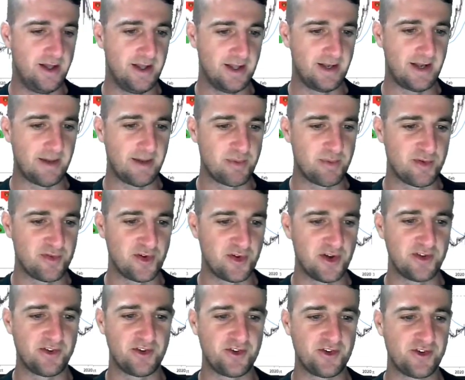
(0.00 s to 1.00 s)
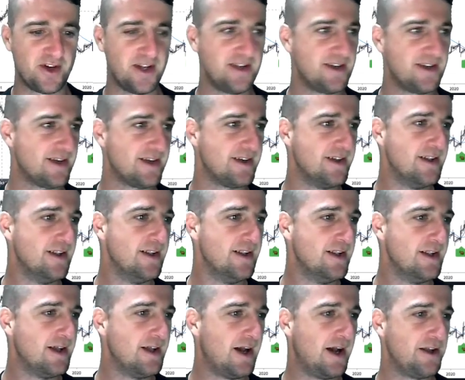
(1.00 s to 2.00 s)
and I prefer to trade in,
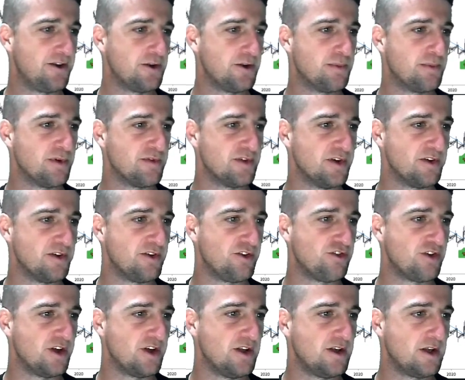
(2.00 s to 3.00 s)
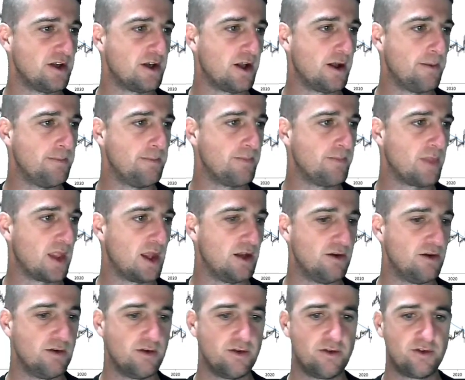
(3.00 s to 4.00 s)
I do prefer to trade in, um,
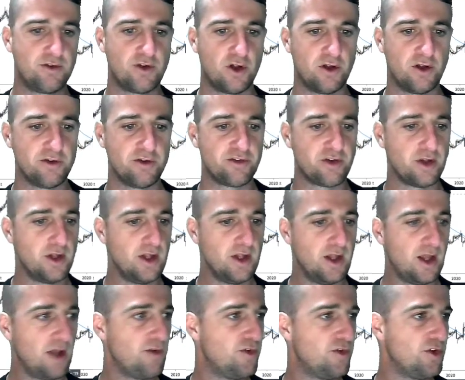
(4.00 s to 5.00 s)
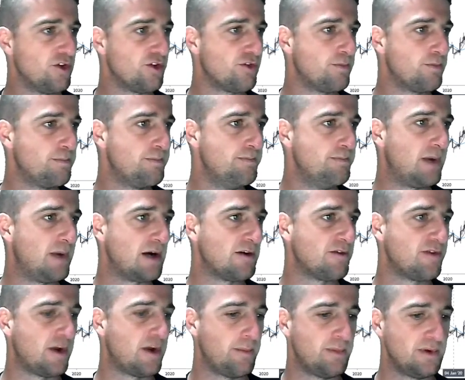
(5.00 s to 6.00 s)
in dollars. If we just bang a
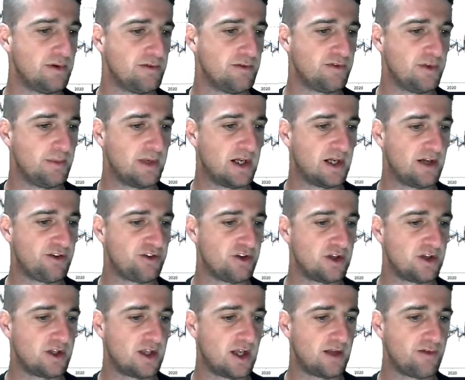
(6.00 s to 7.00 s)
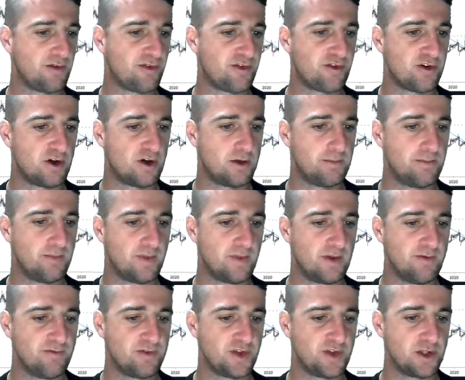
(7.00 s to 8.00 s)
Fibonacci on again from
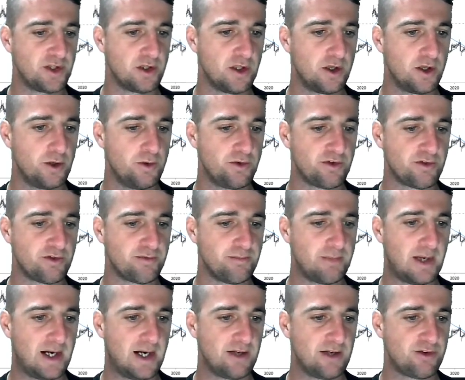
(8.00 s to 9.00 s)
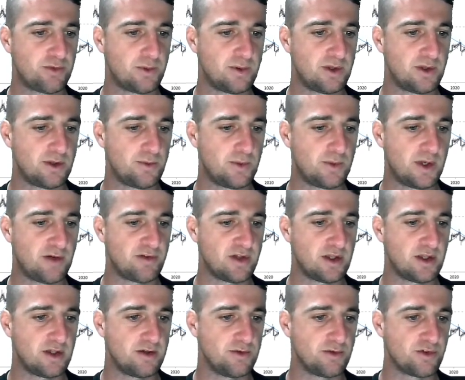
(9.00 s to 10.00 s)
the lows of March, when did we have
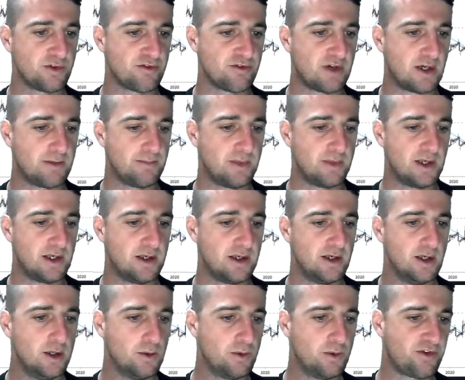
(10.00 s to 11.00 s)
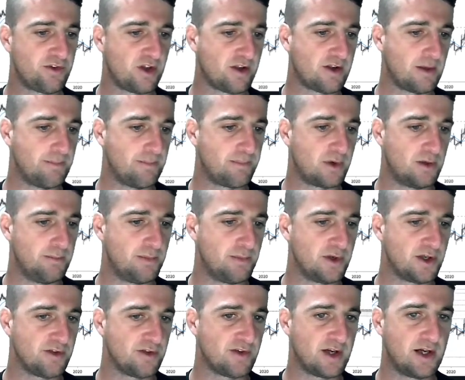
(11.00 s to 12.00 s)
it? It was around there. We'll take a bottom
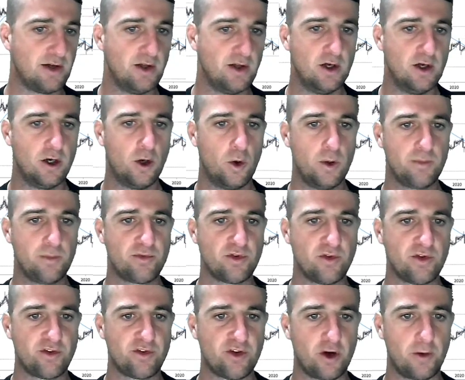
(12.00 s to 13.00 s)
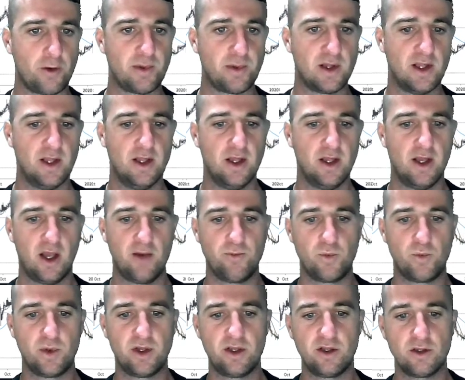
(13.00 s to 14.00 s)
body there, or up to the top
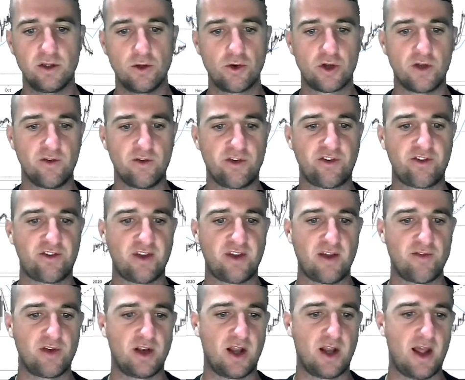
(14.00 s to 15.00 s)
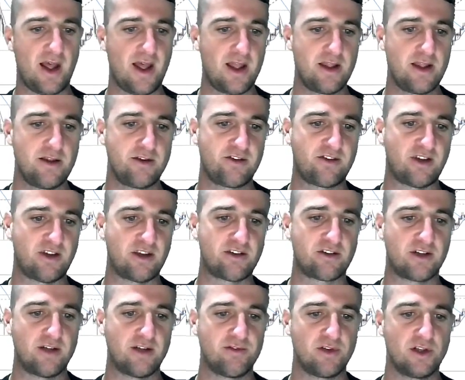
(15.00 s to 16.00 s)
and we look at a
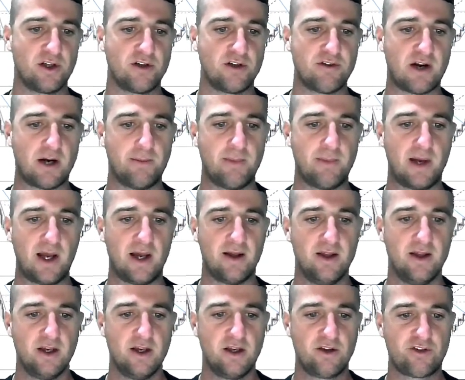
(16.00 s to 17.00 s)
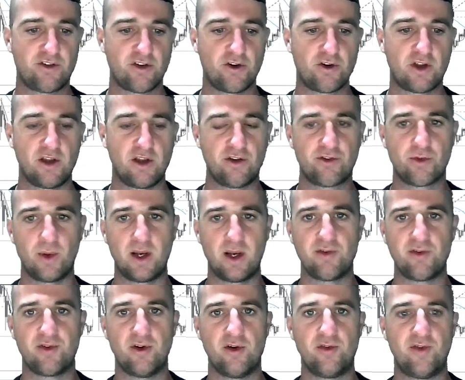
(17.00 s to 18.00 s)
786 level around there, you're talking
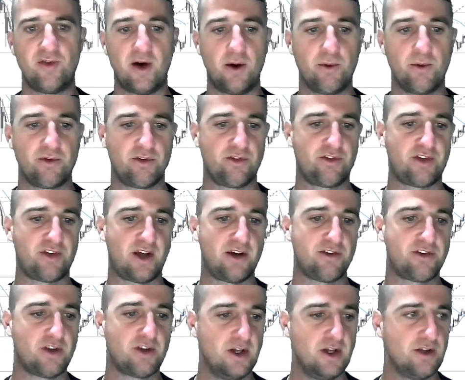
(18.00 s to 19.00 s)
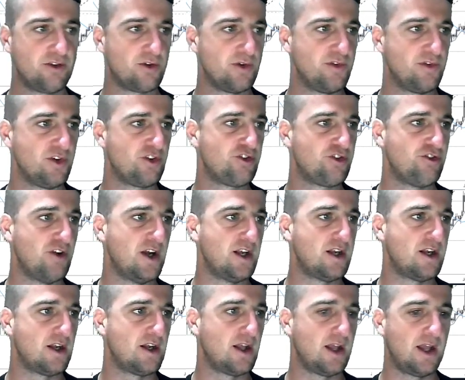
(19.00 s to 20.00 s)
24,000 sats. So if you're
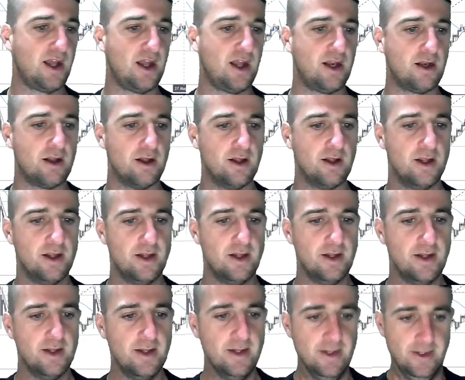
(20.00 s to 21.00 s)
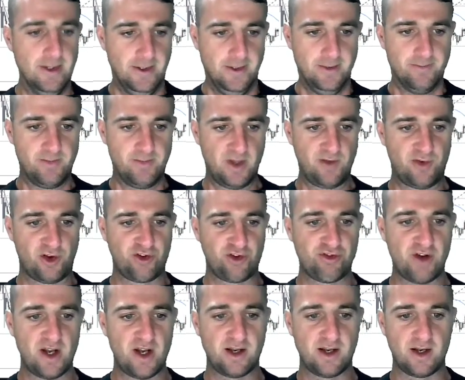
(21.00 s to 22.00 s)
trading in if you're
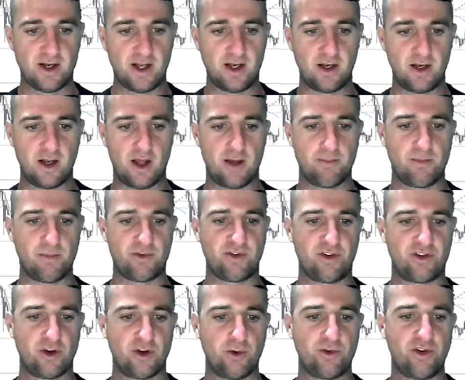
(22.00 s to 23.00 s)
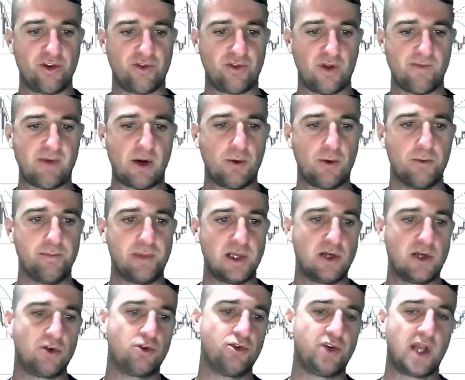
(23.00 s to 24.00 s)
trading in um, satoshis, then that would be
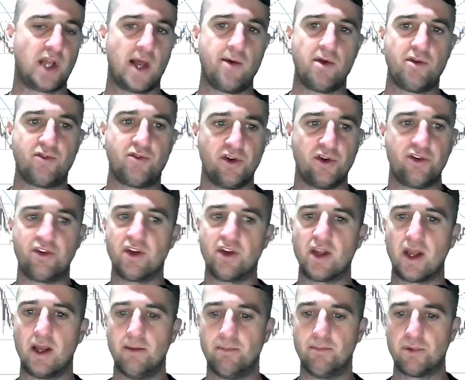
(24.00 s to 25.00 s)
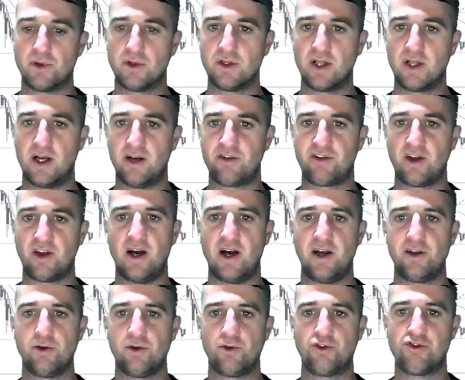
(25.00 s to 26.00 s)
a good area for you to get in. But like I say,
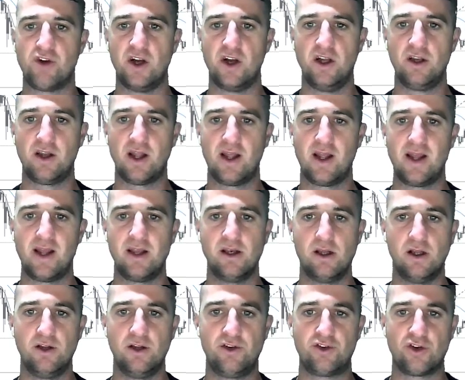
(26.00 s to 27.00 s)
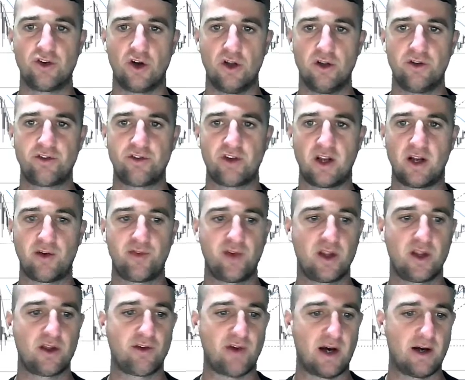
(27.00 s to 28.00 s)
I do trade in dollars, and I
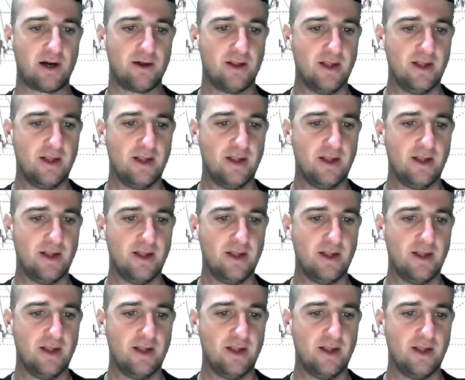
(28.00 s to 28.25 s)
think that